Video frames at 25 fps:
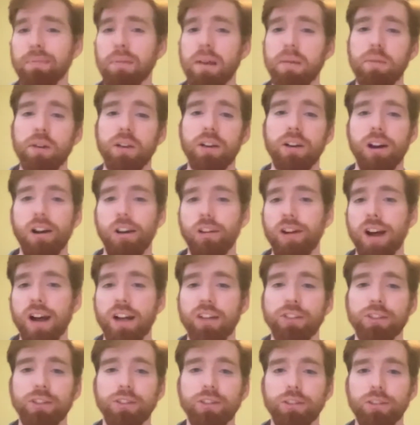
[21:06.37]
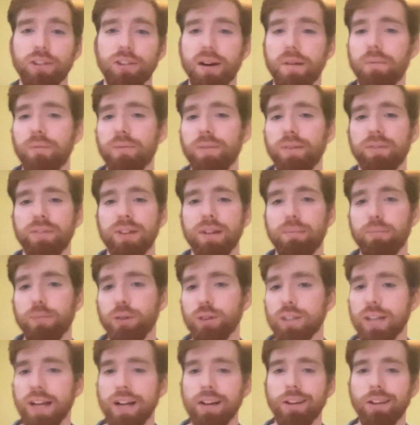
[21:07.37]
Maybe car crashes are up
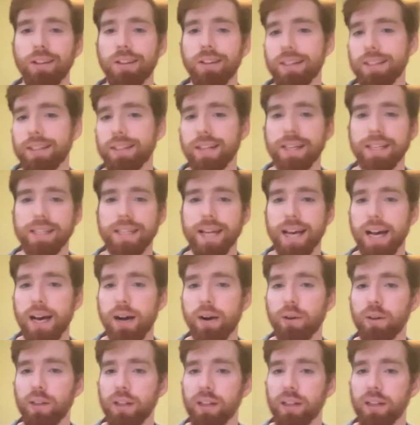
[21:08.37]
15% on this side of town,